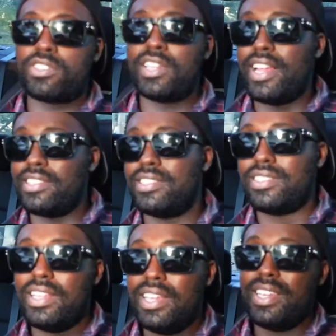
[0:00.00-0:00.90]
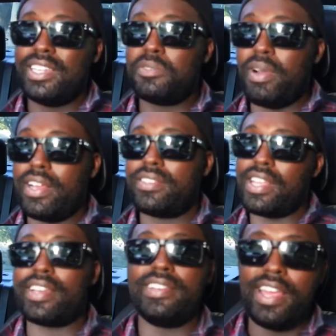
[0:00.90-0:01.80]
Today is my
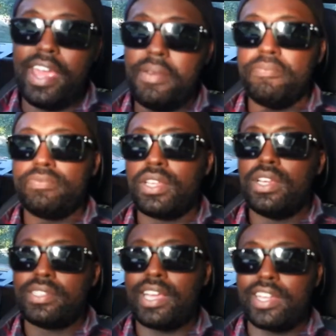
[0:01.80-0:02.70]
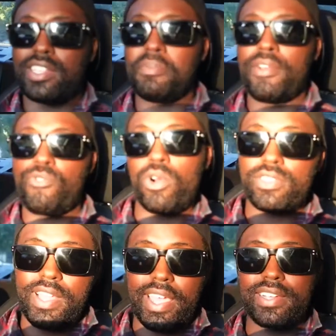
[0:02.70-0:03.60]
second day, technically my
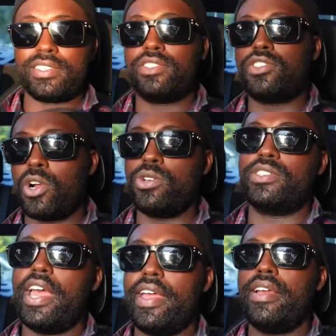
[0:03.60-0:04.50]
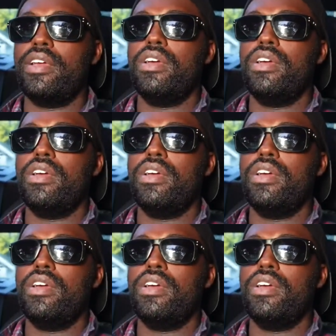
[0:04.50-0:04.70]
fourth day because it's Thursday.